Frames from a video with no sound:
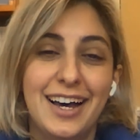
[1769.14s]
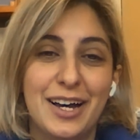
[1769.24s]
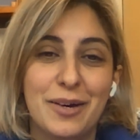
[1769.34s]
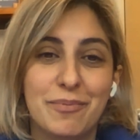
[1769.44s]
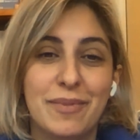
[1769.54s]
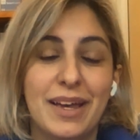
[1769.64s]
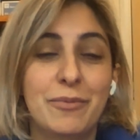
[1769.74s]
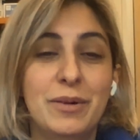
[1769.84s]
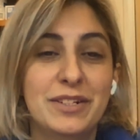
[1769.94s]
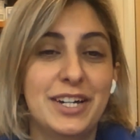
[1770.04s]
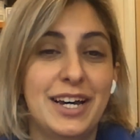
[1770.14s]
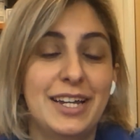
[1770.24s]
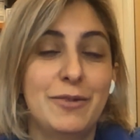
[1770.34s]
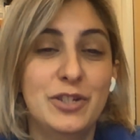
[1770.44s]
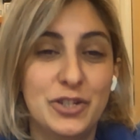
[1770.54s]
And we were
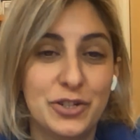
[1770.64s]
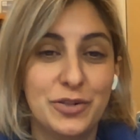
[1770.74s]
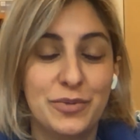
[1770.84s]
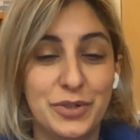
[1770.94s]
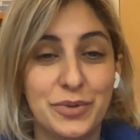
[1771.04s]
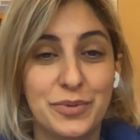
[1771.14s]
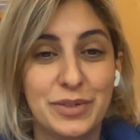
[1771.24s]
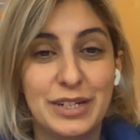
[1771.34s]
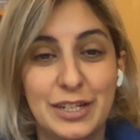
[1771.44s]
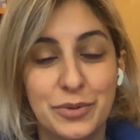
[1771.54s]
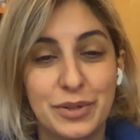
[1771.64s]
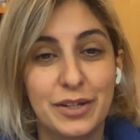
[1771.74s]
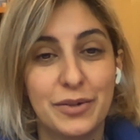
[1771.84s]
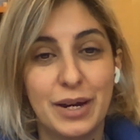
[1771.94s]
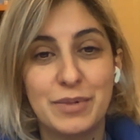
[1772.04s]
chatting, we should really do
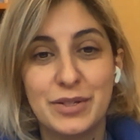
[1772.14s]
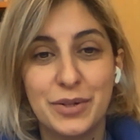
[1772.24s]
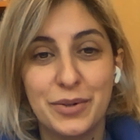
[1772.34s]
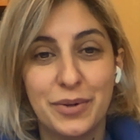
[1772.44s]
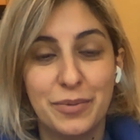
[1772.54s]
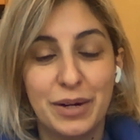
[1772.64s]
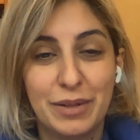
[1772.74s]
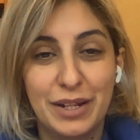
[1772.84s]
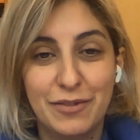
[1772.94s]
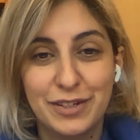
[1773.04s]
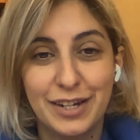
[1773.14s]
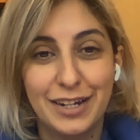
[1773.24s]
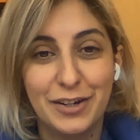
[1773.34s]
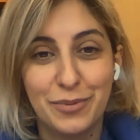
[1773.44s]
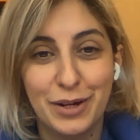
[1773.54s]
another episode where I'd love to kind
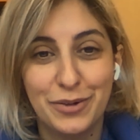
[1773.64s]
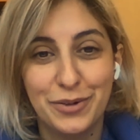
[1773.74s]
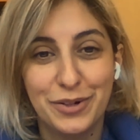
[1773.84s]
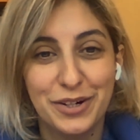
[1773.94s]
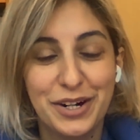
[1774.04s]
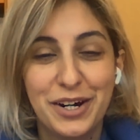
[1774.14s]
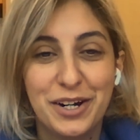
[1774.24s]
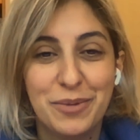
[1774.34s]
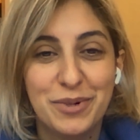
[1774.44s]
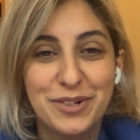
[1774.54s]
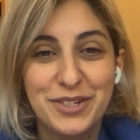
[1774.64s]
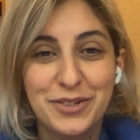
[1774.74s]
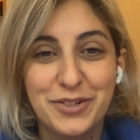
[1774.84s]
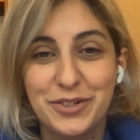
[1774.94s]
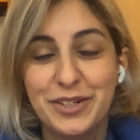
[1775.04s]
of hear about your
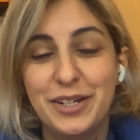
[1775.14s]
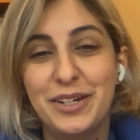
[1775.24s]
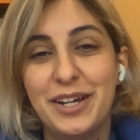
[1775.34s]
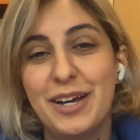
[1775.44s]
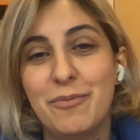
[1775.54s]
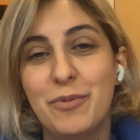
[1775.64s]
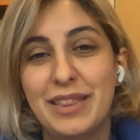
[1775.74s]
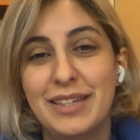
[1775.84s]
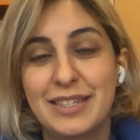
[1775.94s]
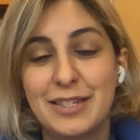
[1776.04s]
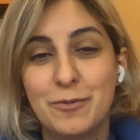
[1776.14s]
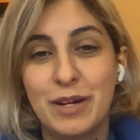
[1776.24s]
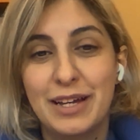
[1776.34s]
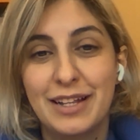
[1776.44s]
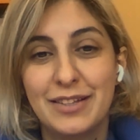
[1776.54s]
personal journey with this as
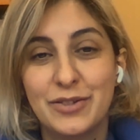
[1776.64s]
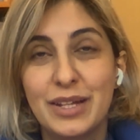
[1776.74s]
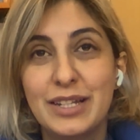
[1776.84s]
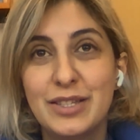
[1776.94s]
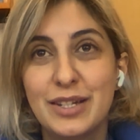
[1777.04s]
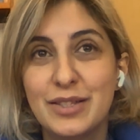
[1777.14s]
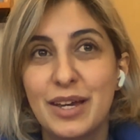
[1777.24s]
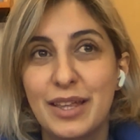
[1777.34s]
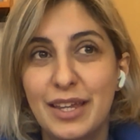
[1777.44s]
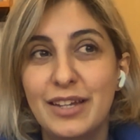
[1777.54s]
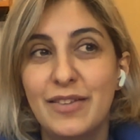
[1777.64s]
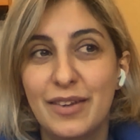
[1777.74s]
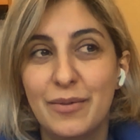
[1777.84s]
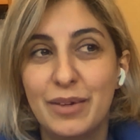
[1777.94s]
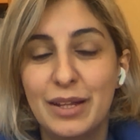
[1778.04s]
well. So that's I think it's
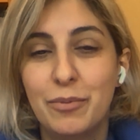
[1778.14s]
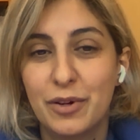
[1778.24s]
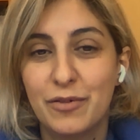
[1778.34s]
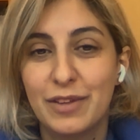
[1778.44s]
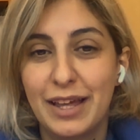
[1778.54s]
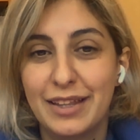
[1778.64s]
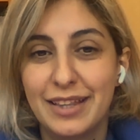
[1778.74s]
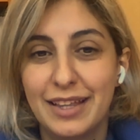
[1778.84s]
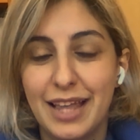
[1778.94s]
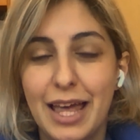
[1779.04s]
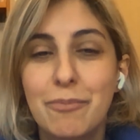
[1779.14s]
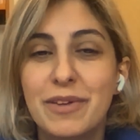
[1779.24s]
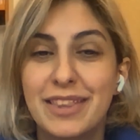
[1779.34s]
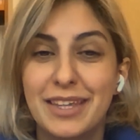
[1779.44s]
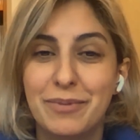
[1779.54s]
really important for that
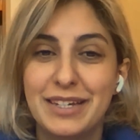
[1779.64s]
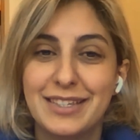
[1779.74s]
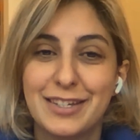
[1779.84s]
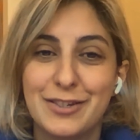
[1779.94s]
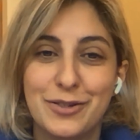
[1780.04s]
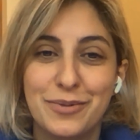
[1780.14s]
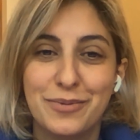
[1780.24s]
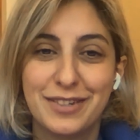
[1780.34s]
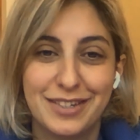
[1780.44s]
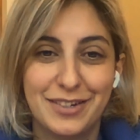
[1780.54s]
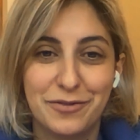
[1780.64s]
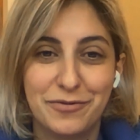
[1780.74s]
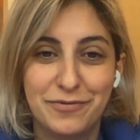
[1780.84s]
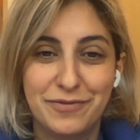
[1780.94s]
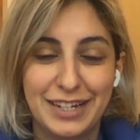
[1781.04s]
empathy piece, because you just are
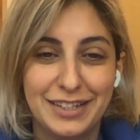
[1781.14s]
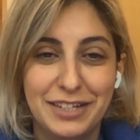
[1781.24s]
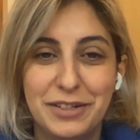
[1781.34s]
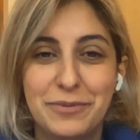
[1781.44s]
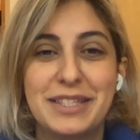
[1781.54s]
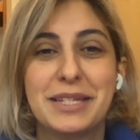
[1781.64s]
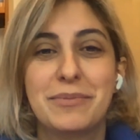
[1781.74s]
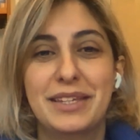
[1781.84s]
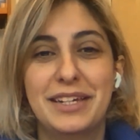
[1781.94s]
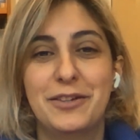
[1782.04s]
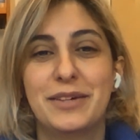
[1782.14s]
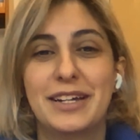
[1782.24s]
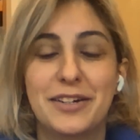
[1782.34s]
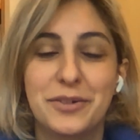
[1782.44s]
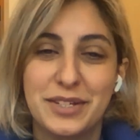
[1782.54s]
like living with something and you
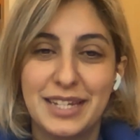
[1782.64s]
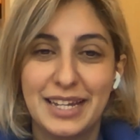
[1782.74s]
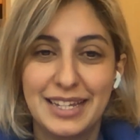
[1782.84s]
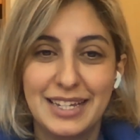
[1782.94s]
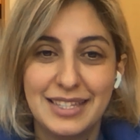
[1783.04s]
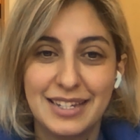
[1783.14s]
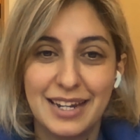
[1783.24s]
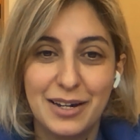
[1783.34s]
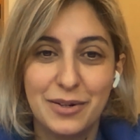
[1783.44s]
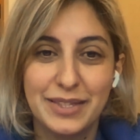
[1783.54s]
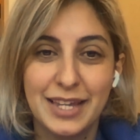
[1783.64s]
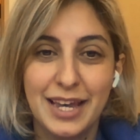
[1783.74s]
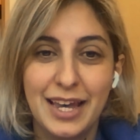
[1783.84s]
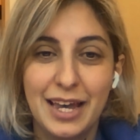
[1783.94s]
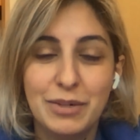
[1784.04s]
kind of understand the ins and outs.
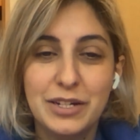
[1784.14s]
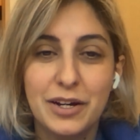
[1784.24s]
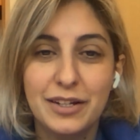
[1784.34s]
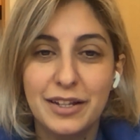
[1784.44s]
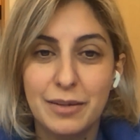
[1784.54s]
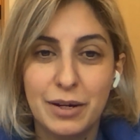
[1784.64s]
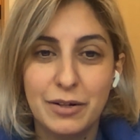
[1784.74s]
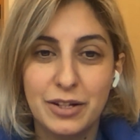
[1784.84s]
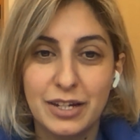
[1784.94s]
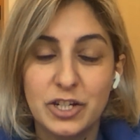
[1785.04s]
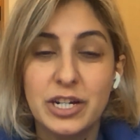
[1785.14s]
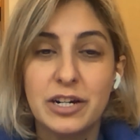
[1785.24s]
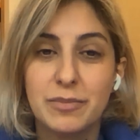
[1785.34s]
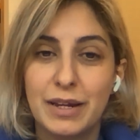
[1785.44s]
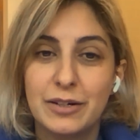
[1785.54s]
And we talk a lot about like
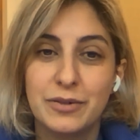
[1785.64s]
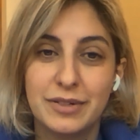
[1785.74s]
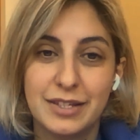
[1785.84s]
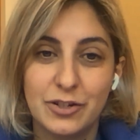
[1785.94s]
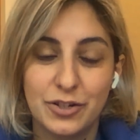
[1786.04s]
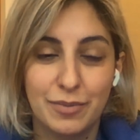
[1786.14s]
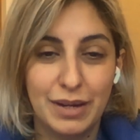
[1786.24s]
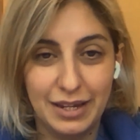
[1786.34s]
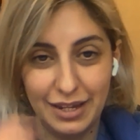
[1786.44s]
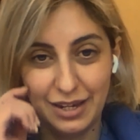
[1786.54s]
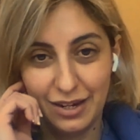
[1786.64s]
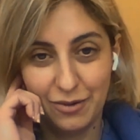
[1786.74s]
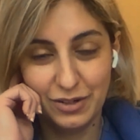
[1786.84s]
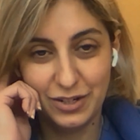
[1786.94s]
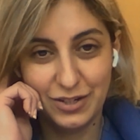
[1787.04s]
shared medical decision making,
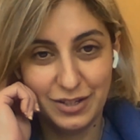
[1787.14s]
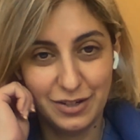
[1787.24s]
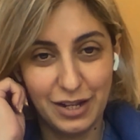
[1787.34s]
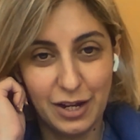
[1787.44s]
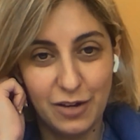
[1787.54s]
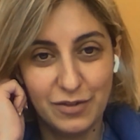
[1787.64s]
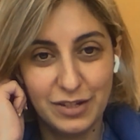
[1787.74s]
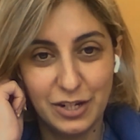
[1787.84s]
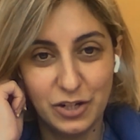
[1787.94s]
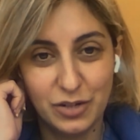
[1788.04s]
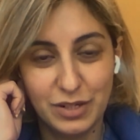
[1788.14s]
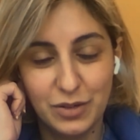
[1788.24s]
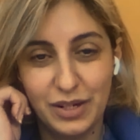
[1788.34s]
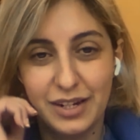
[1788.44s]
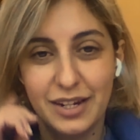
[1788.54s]
which is that conversation
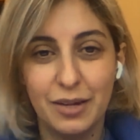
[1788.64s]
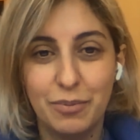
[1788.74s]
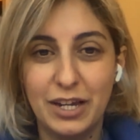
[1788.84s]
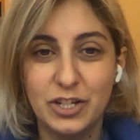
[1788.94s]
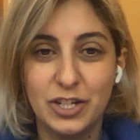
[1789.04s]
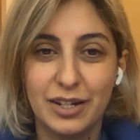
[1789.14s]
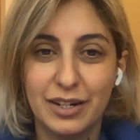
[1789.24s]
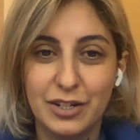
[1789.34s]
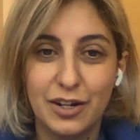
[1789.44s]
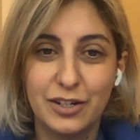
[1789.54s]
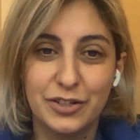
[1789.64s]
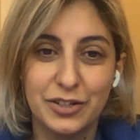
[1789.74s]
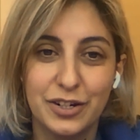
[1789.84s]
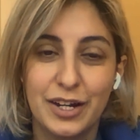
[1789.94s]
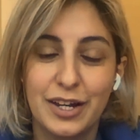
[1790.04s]
between patient and a
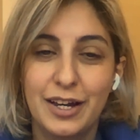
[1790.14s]
doctor.